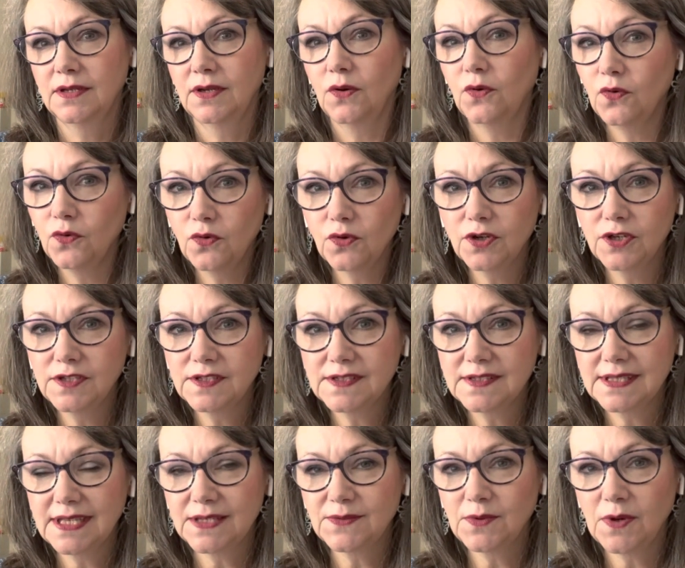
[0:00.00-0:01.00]
August?
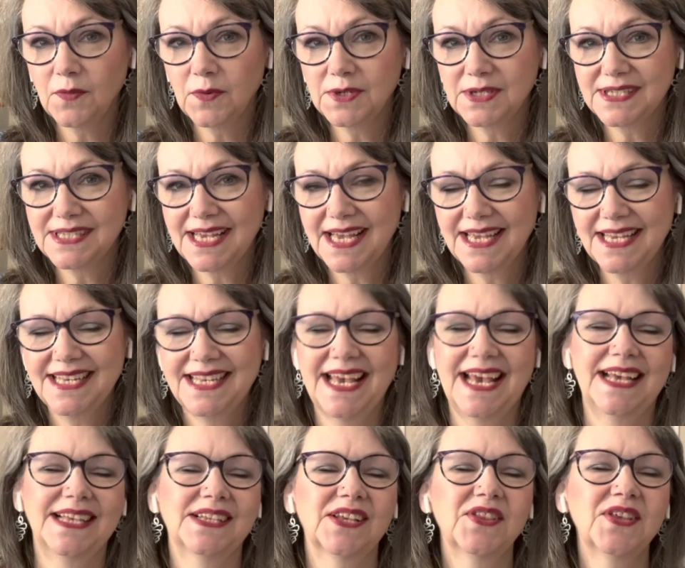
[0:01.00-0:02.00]
That's what I want to say. Yeah,
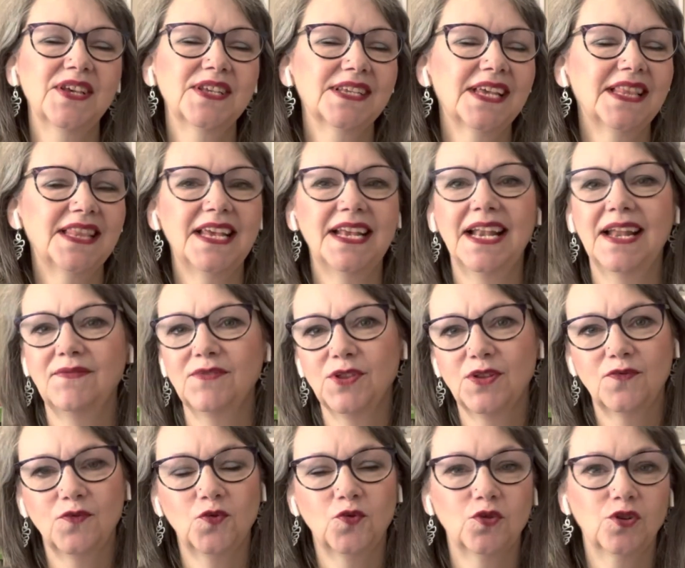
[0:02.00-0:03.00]
so Thursday the 11th
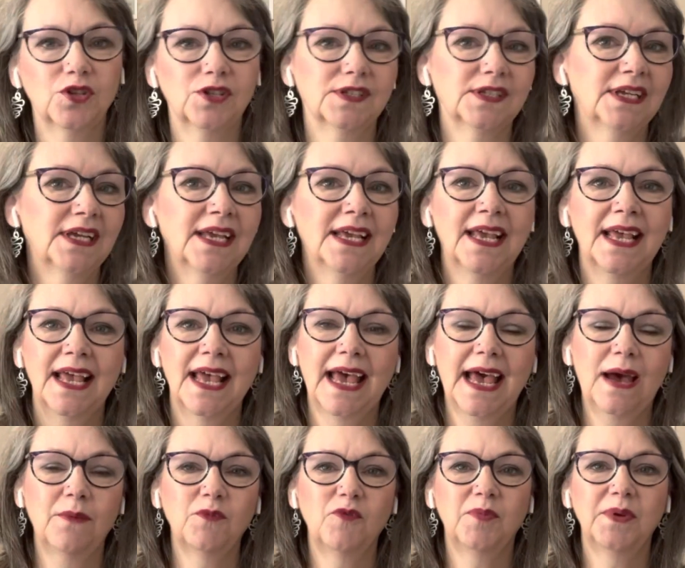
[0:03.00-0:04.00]
of August,
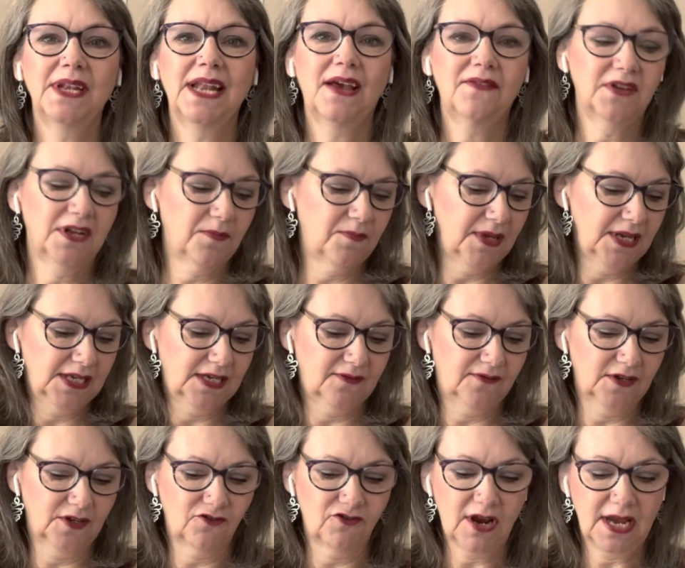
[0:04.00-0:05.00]
and we've been having a bit of
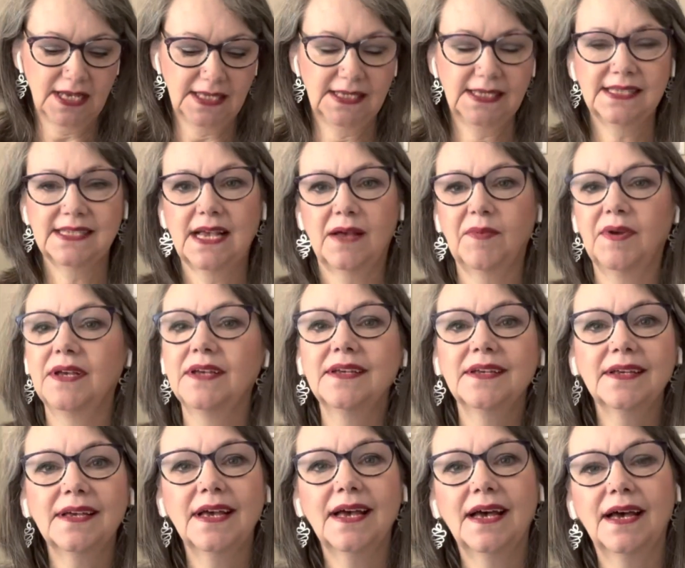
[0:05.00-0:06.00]
a crazy summer.
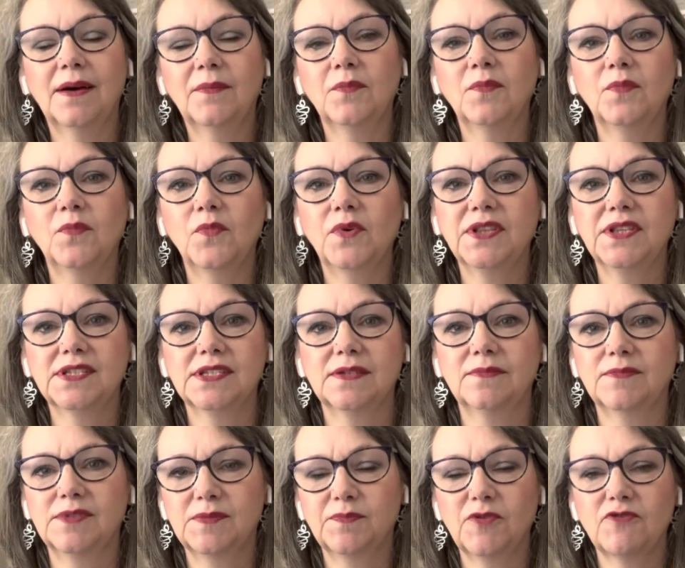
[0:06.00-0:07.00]
With
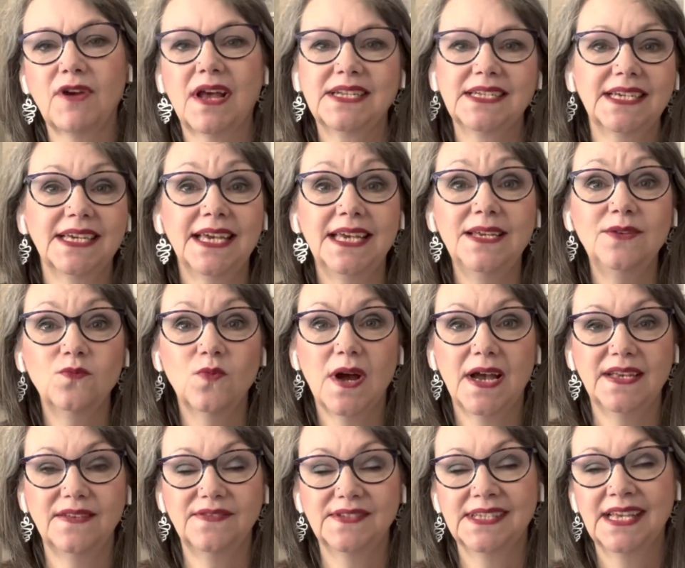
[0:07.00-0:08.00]
some sporadic heat
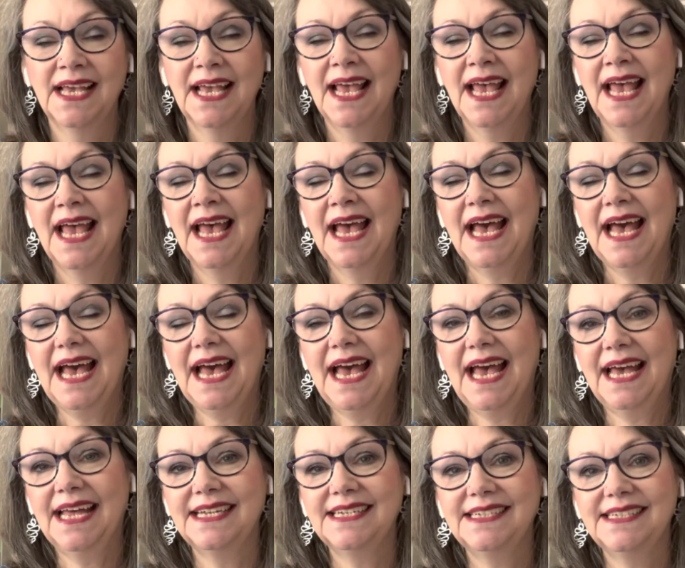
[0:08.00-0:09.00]
waves,
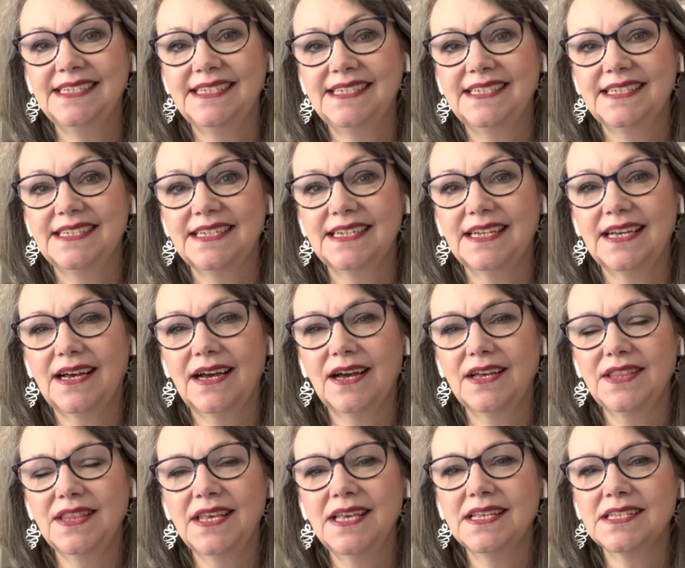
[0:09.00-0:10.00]
and I
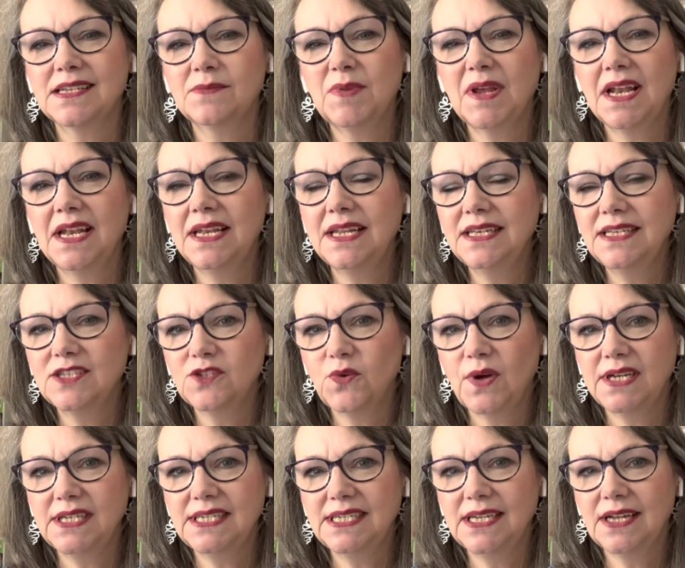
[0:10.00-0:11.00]
think it's going to be at least
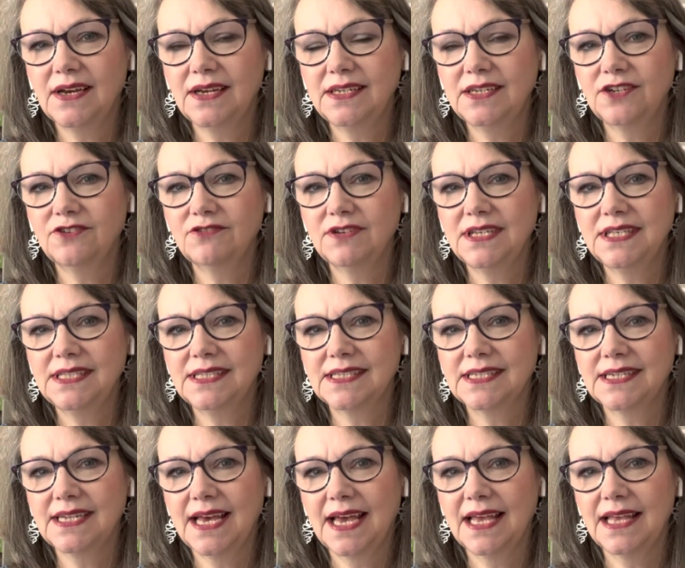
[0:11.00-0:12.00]
29 degrees
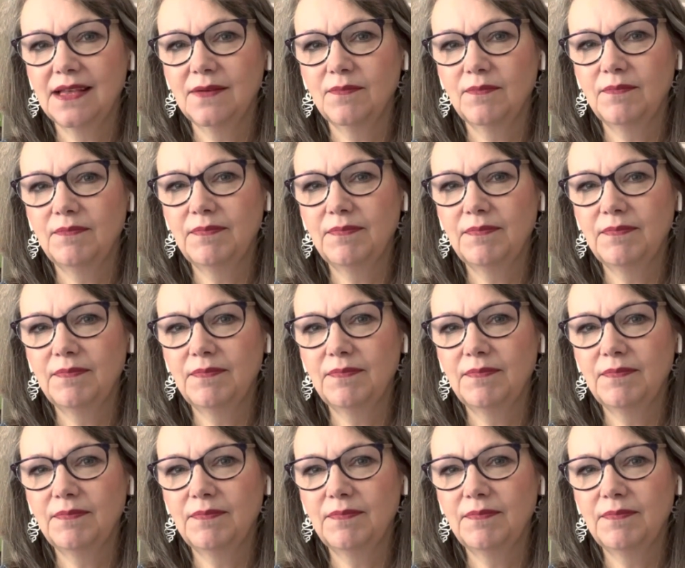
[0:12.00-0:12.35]
today.